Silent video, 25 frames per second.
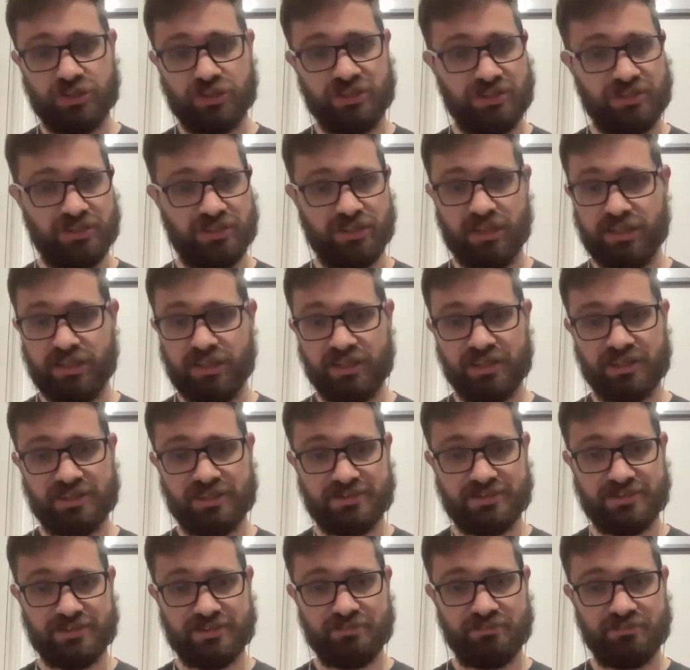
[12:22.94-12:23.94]
at the
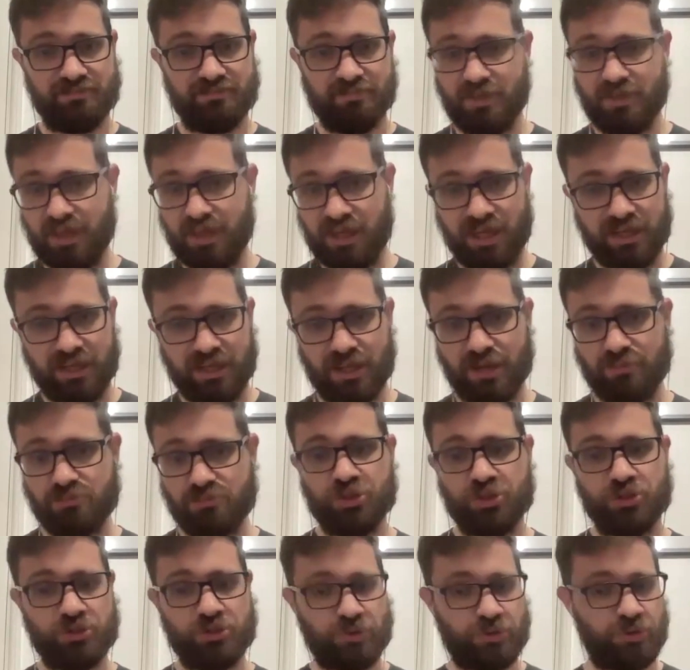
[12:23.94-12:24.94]
clicks, and I'm
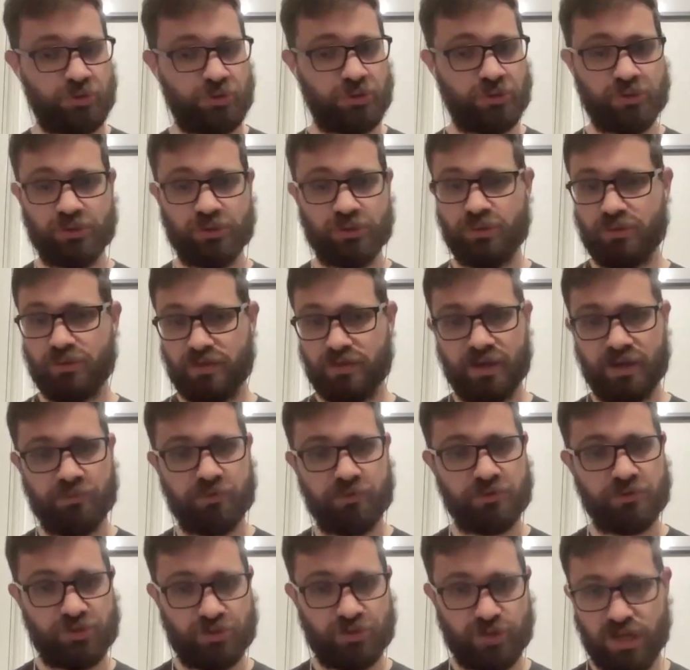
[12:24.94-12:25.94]
sure that
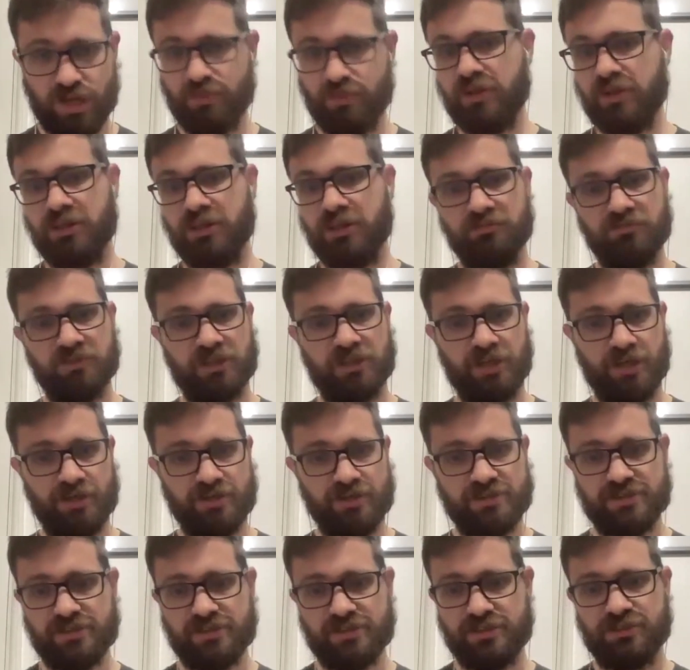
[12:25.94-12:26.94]
will straight away give you the
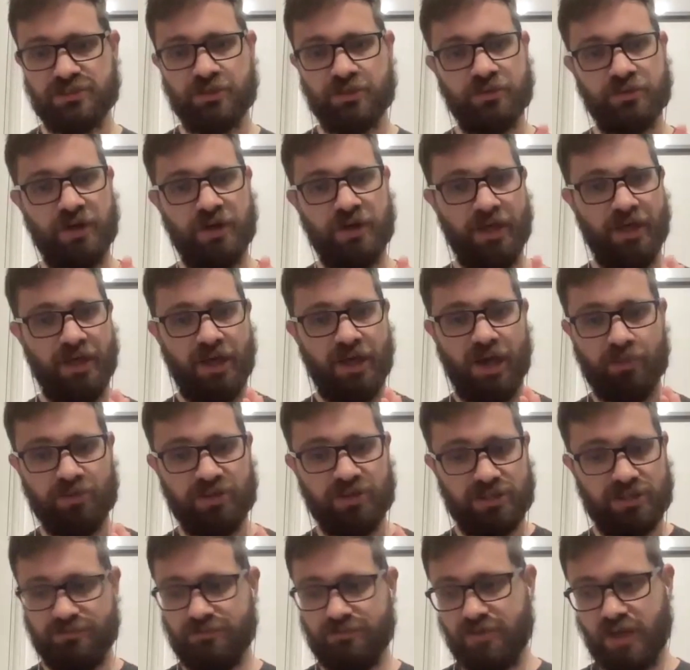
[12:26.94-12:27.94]
answer. So I mean,
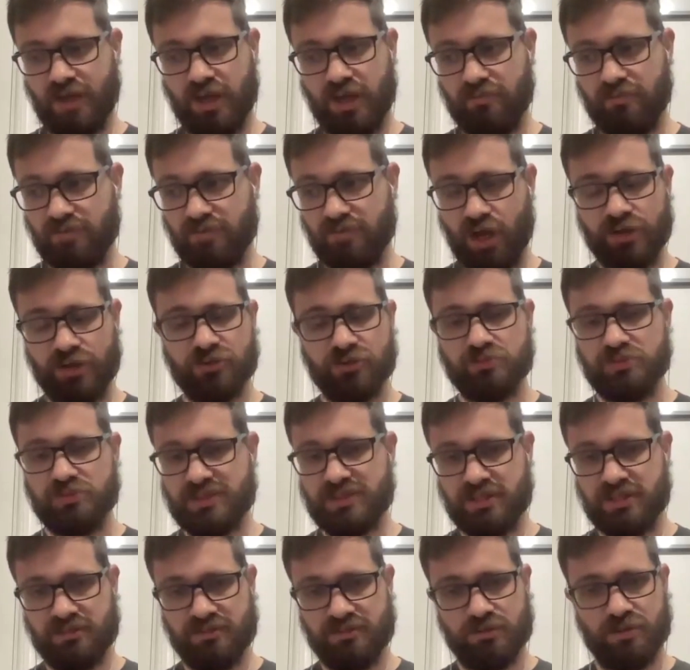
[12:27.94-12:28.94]
if
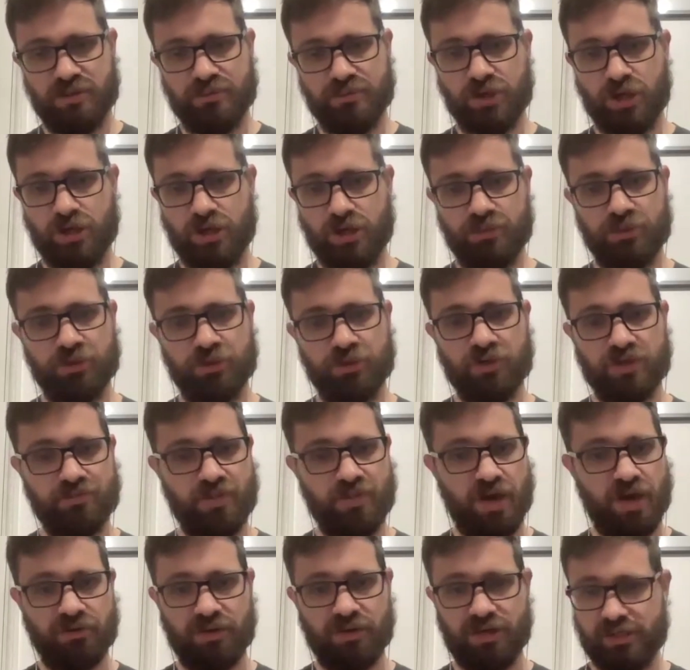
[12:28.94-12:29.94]
100% of the people that open your
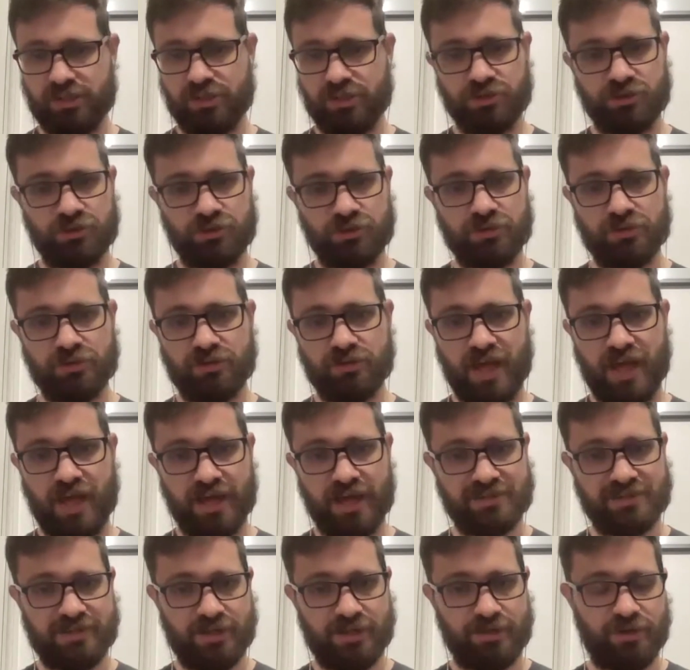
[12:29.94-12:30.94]
email click on your
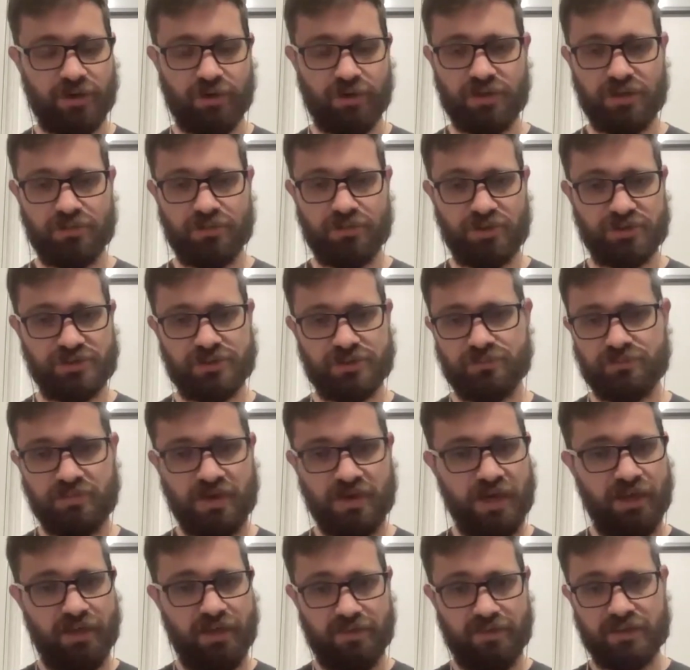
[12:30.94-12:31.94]
X logo at the bottom,
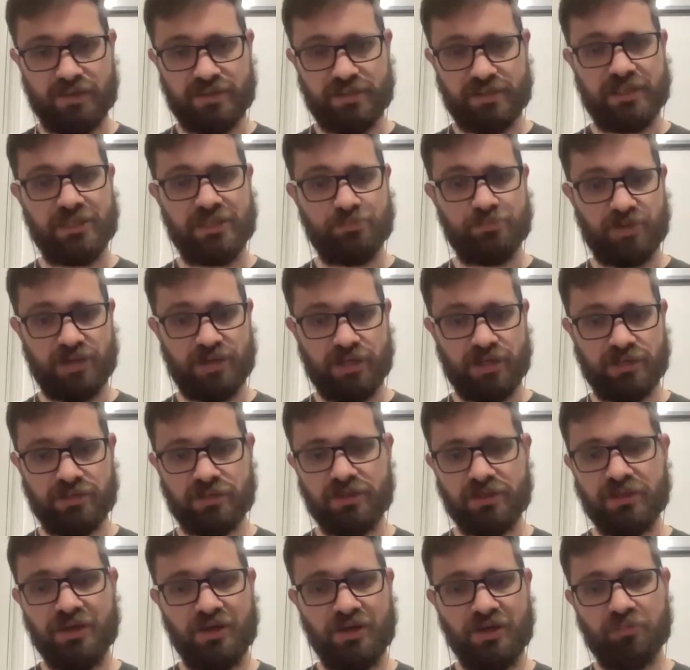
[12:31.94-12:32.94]
then keep it in.
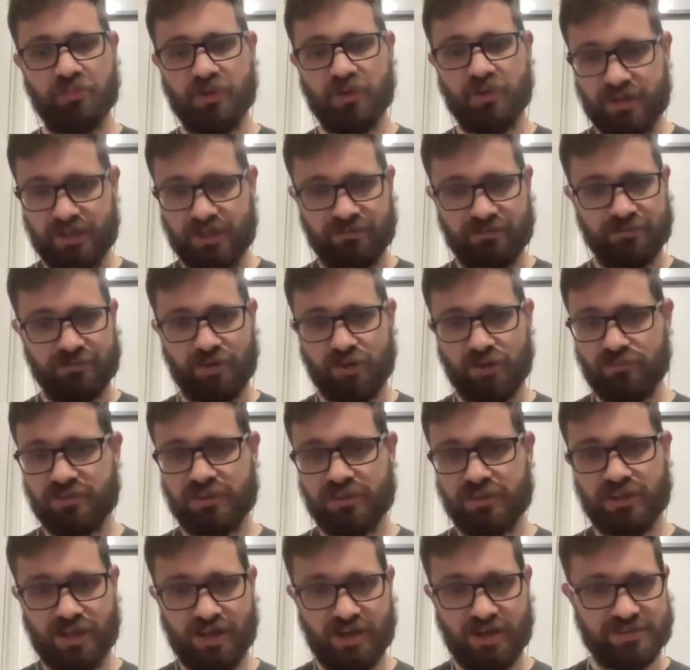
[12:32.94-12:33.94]
But if over
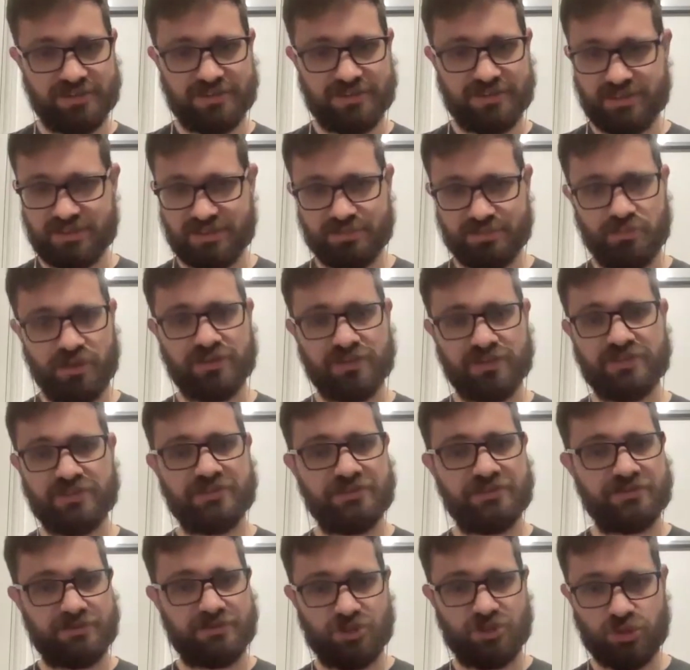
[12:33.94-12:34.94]
the last 6
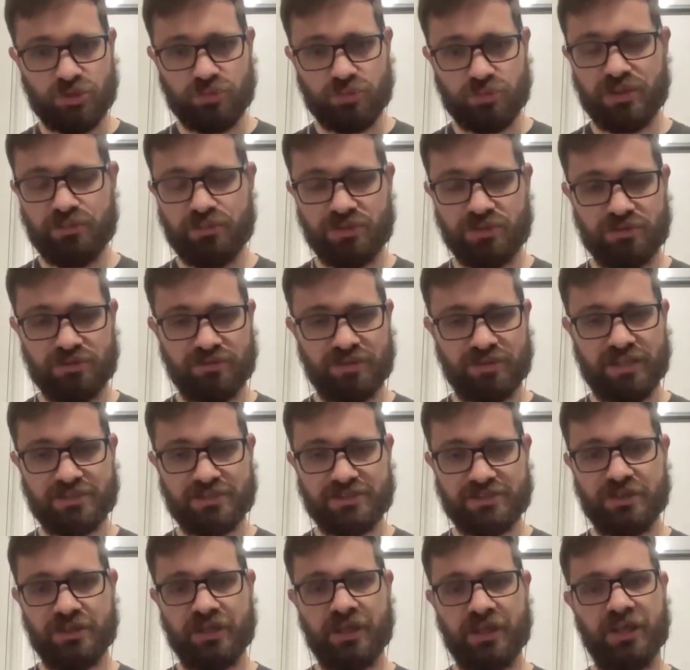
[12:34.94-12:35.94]
months 2 people have
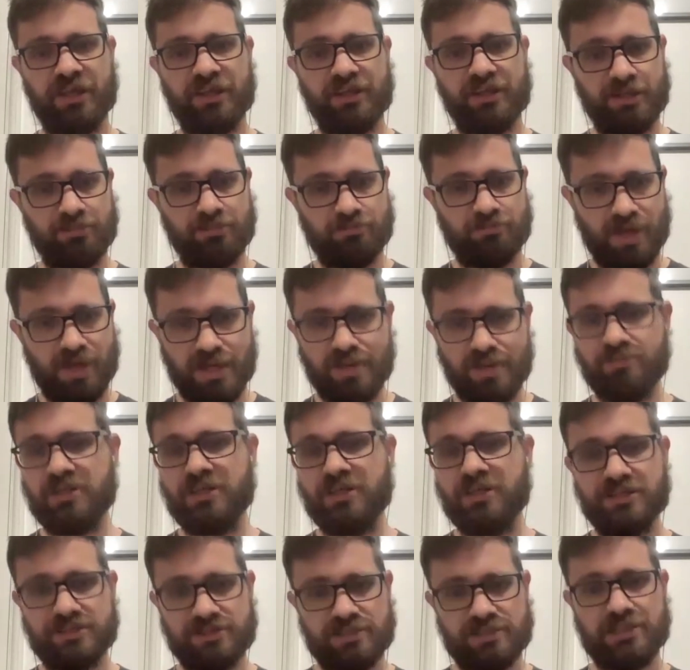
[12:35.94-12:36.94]
clicked on it, then maybe
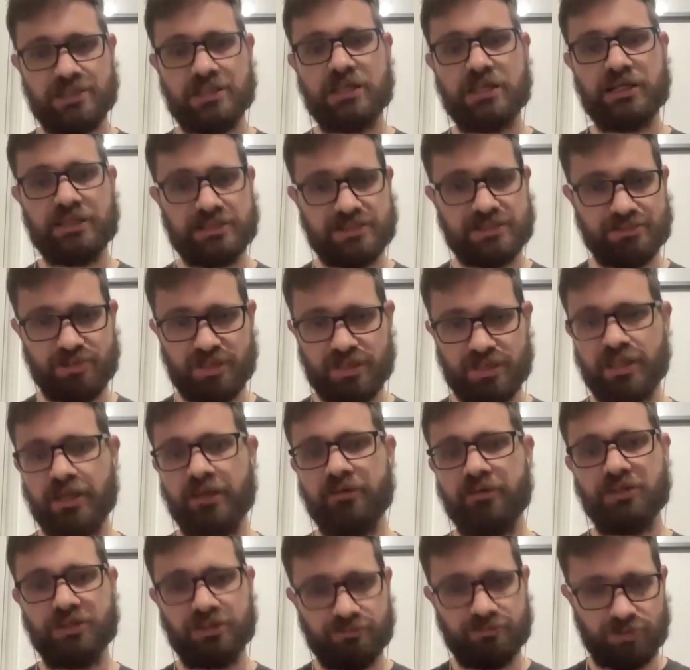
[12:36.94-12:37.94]
it doesn't need to be
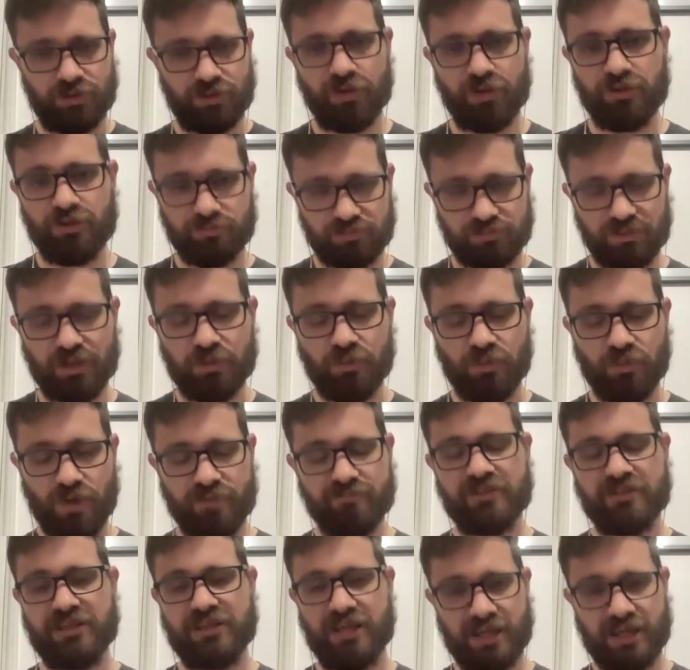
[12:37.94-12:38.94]
there, and you've got a
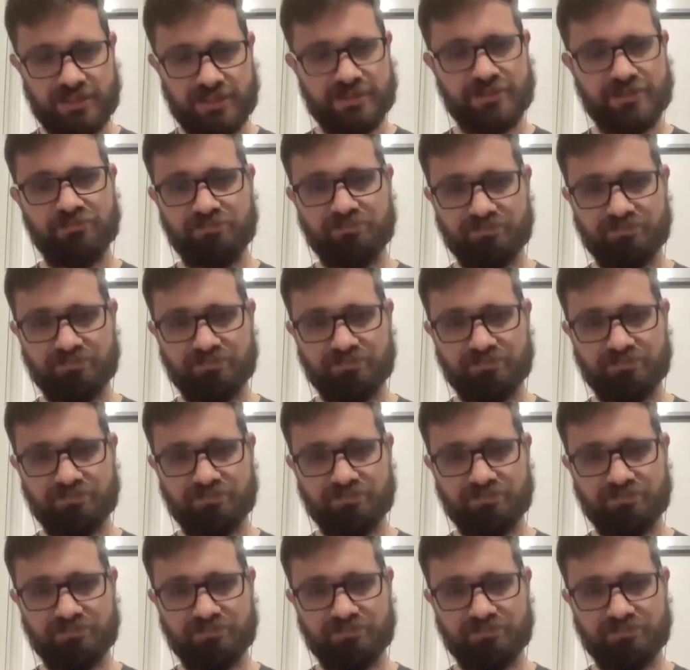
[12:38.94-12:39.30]
worthy case.